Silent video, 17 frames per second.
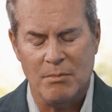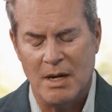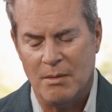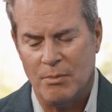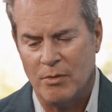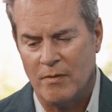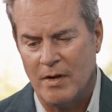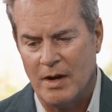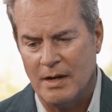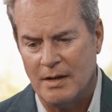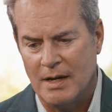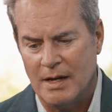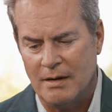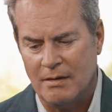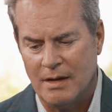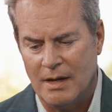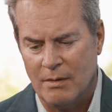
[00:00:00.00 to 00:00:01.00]
provide
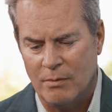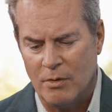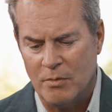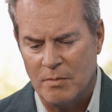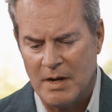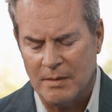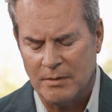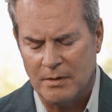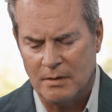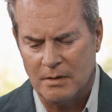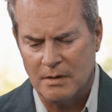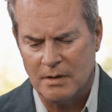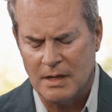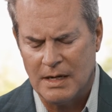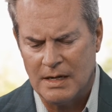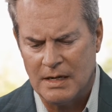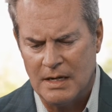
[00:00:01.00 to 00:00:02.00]
that roadmap to
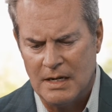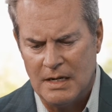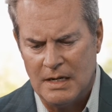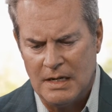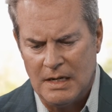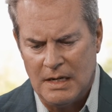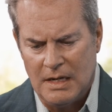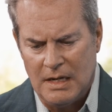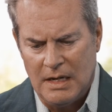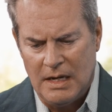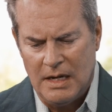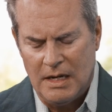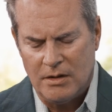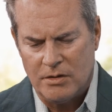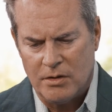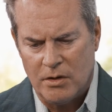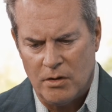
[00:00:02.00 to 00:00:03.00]
look like.
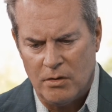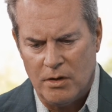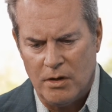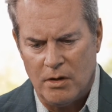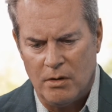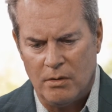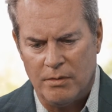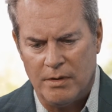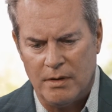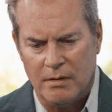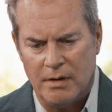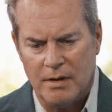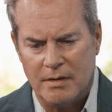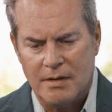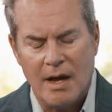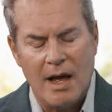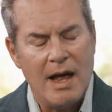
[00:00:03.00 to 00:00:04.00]
And so
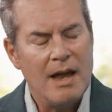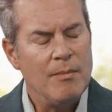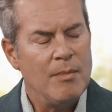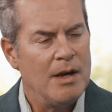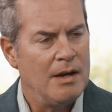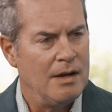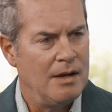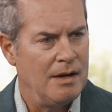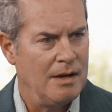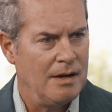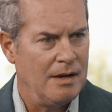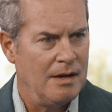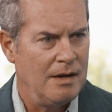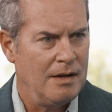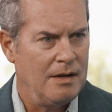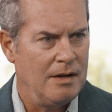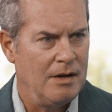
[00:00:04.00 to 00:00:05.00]
the timing
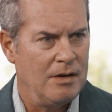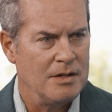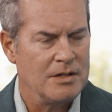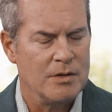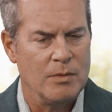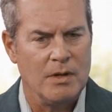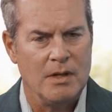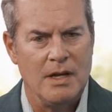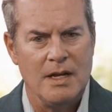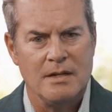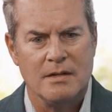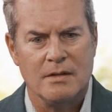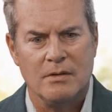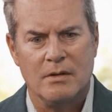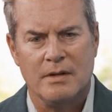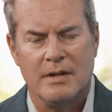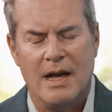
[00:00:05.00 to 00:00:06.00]
as it relates
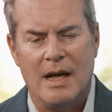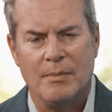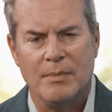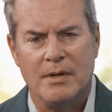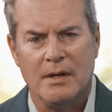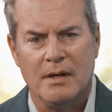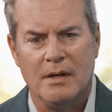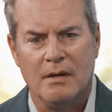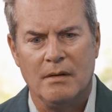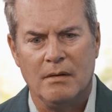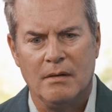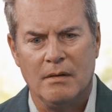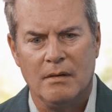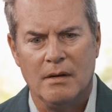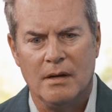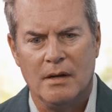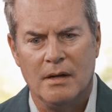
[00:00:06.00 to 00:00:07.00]
to adopting
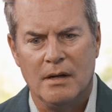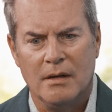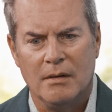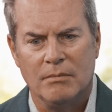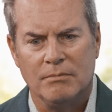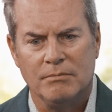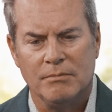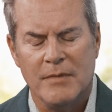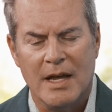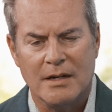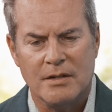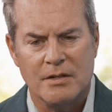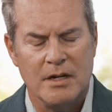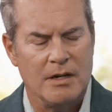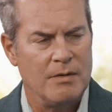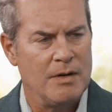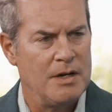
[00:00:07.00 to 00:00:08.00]
next
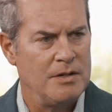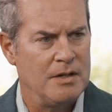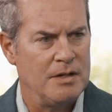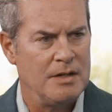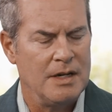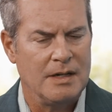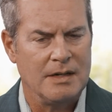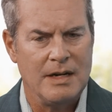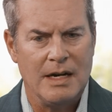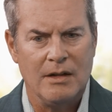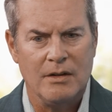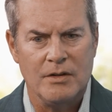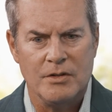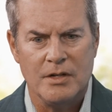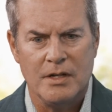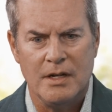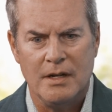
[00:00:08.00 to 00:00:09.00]
generation
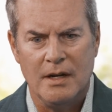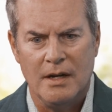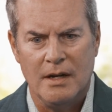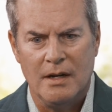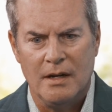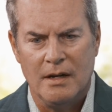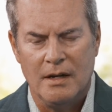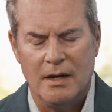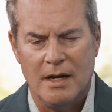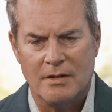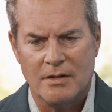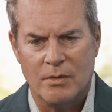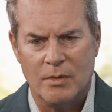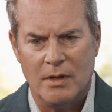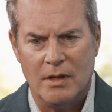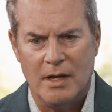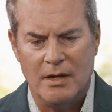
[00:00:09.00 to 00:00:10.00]
technology, as
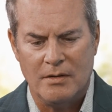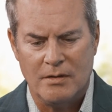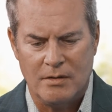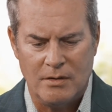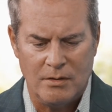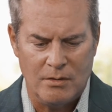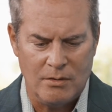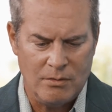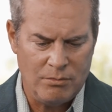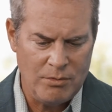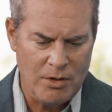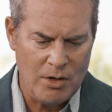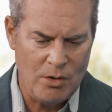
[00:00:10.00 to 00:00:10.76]
it relates to